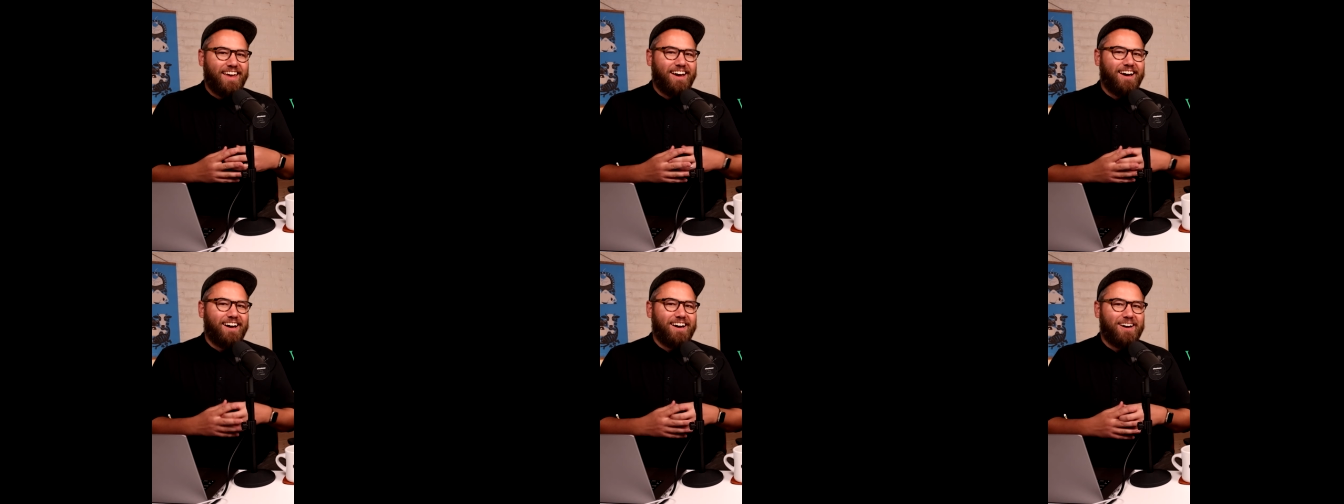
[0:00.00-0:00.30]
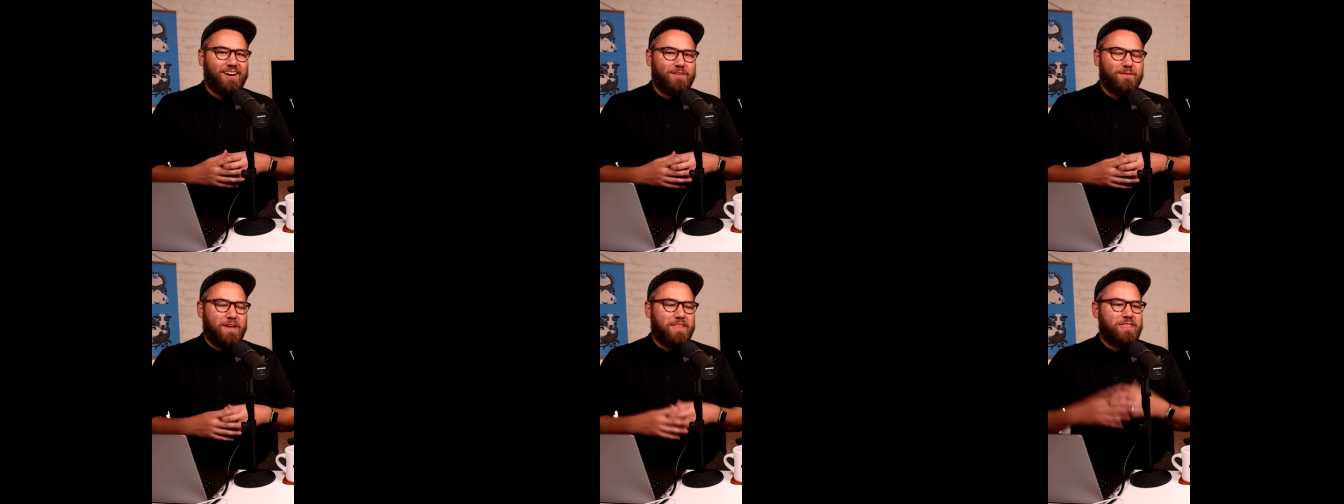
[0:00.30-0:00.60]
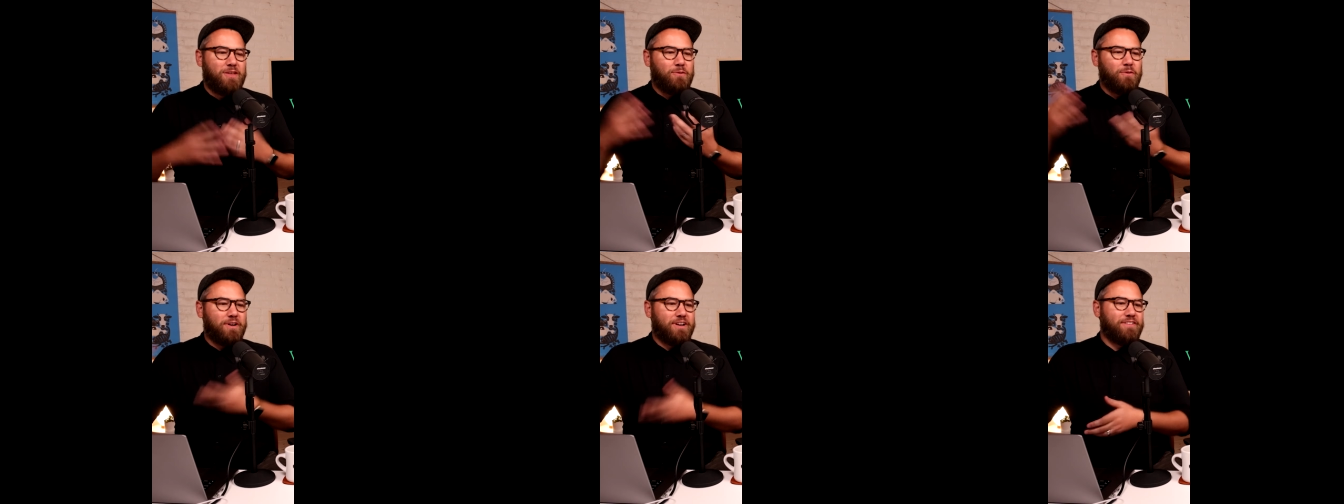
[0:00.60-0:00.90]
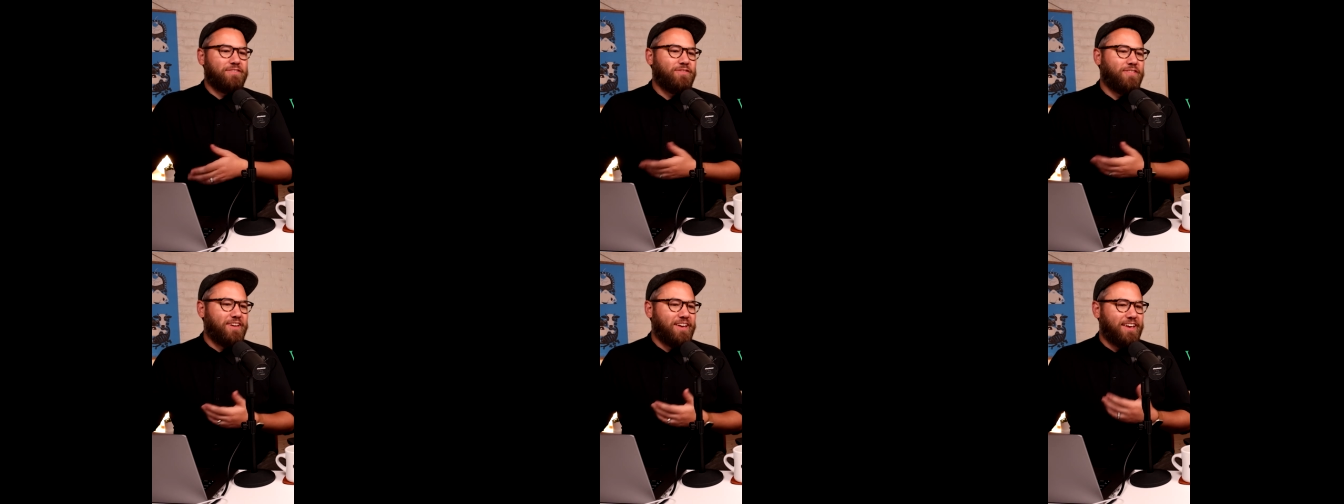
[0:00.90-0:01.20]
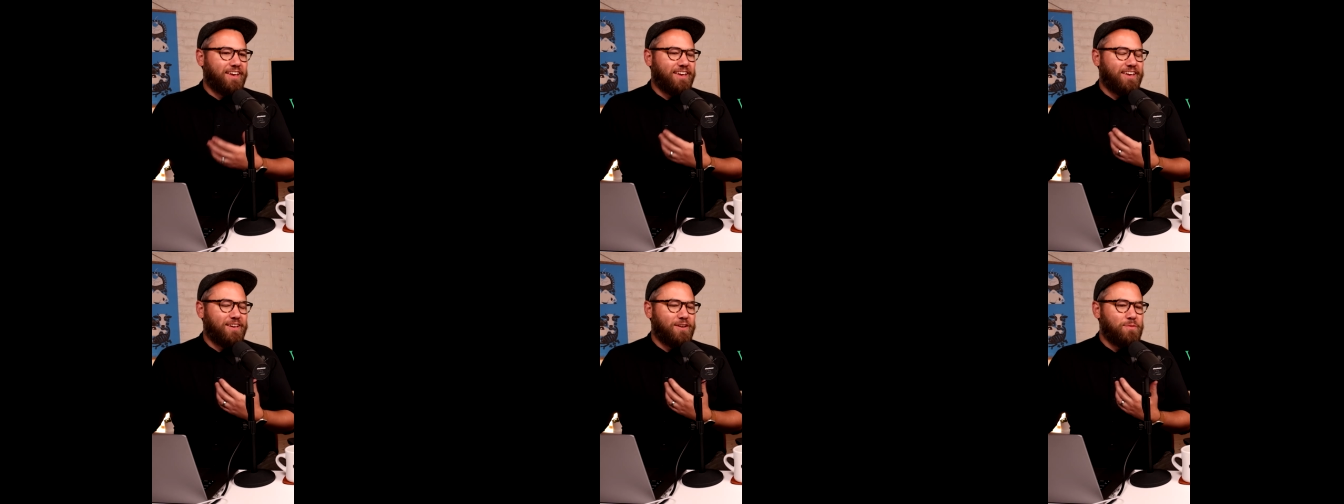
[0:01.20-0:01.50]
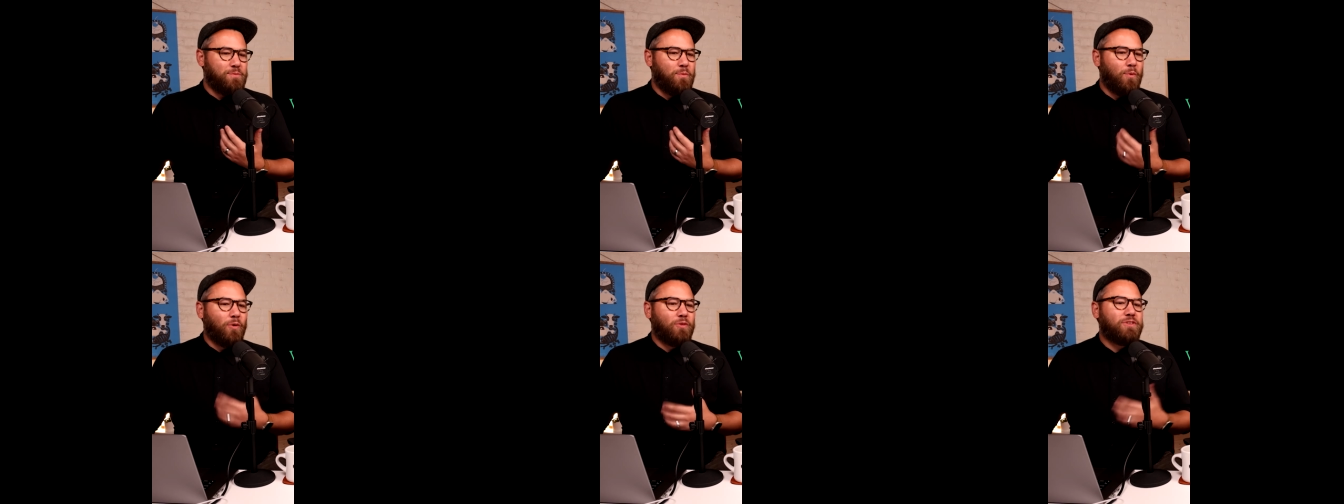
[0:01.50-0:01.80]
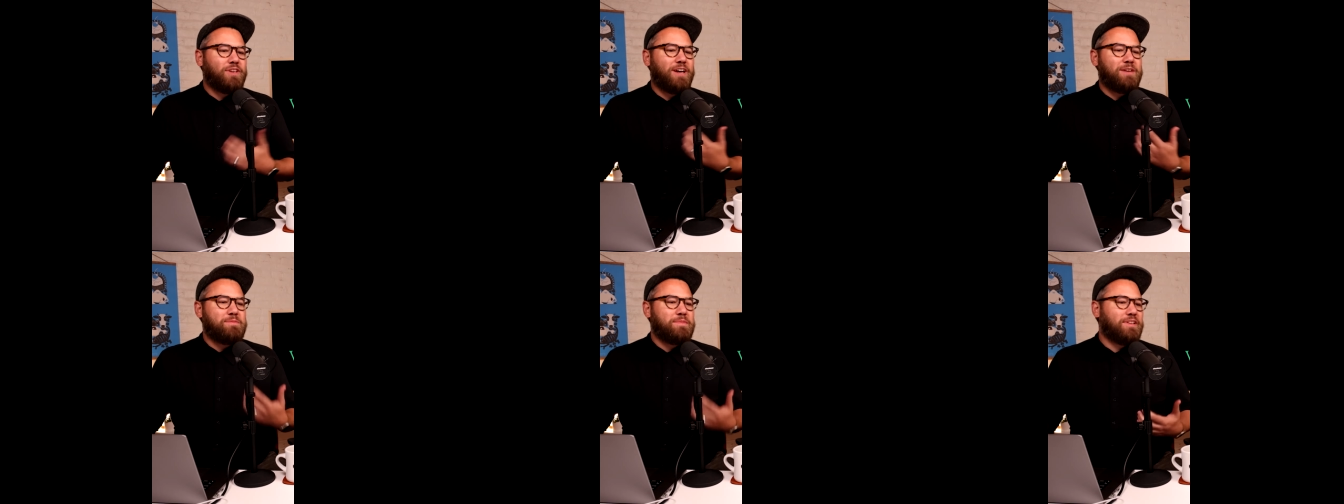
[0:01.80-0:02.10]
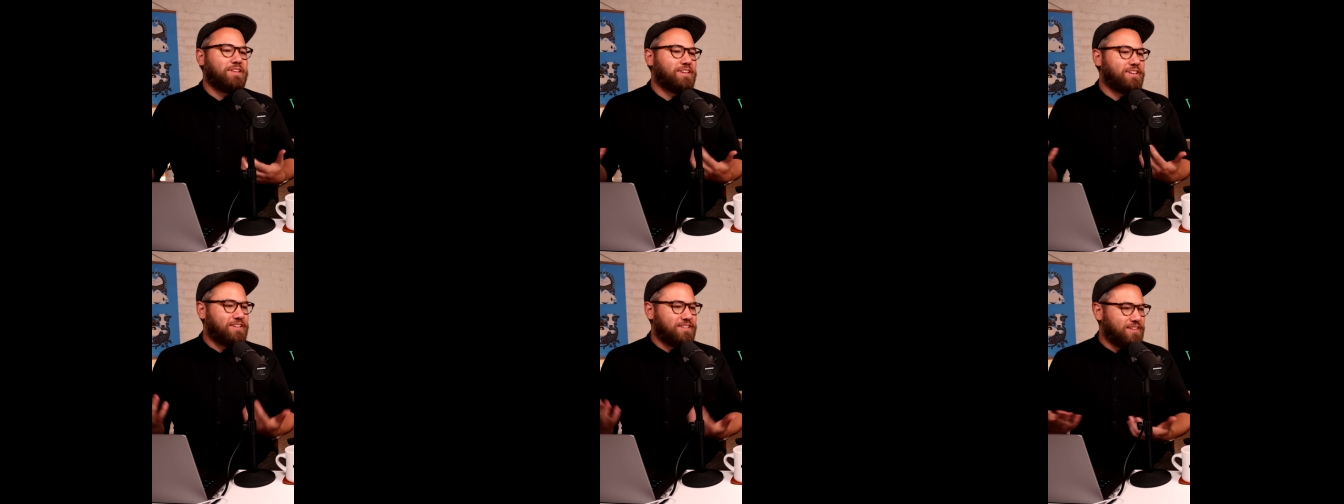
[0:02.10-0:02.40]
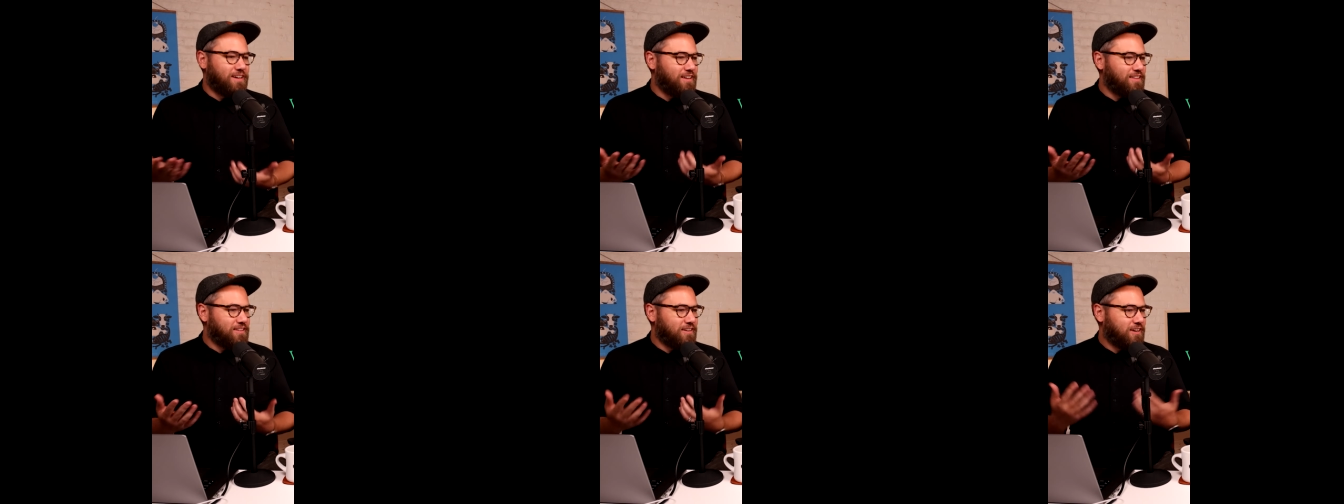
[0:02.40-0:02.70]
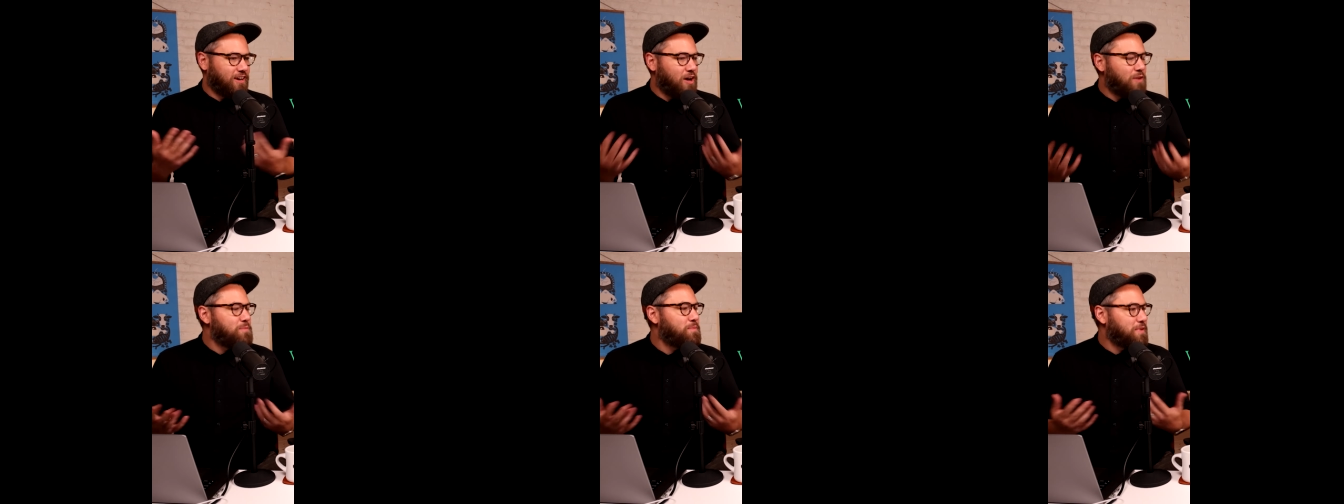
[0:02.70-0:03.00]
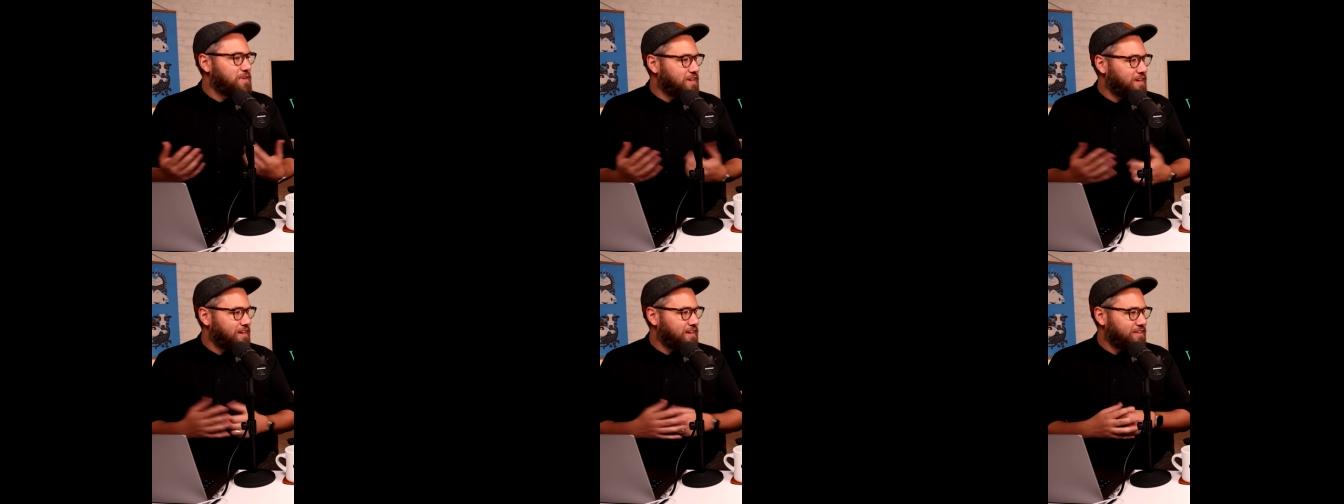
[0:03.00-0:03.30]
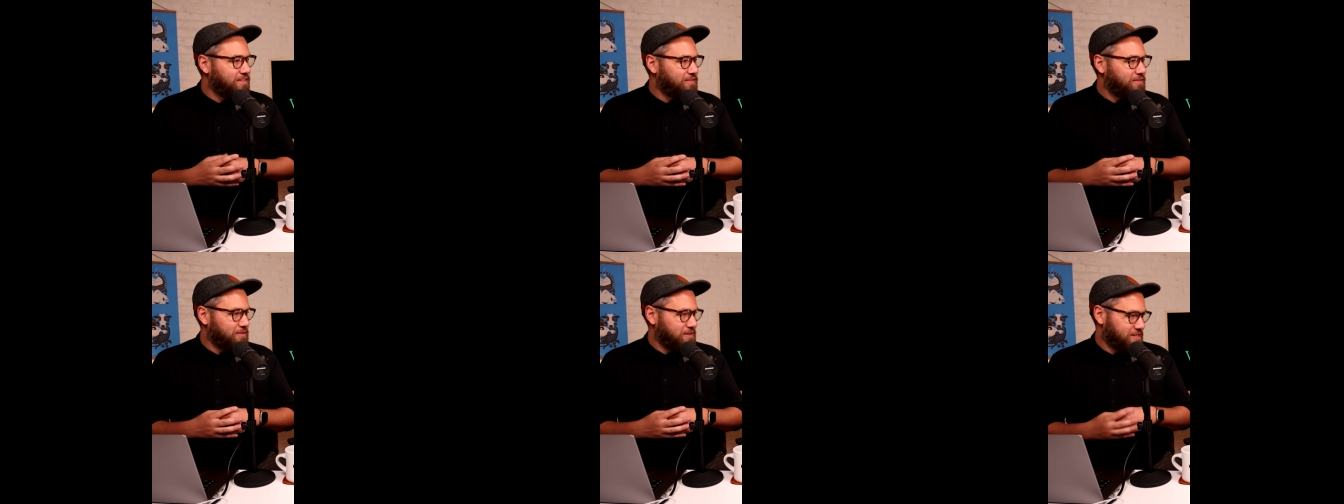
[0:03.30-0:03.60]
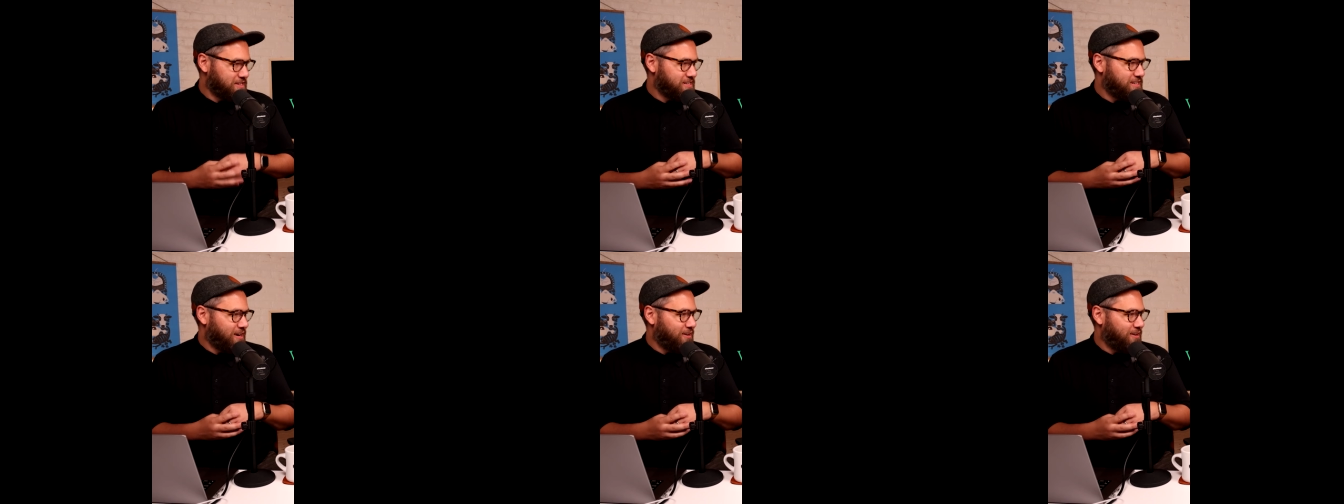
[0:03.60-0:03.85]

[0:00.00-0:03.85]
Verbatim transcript: Um, and then what if a multi-million dollar company reaches or even out?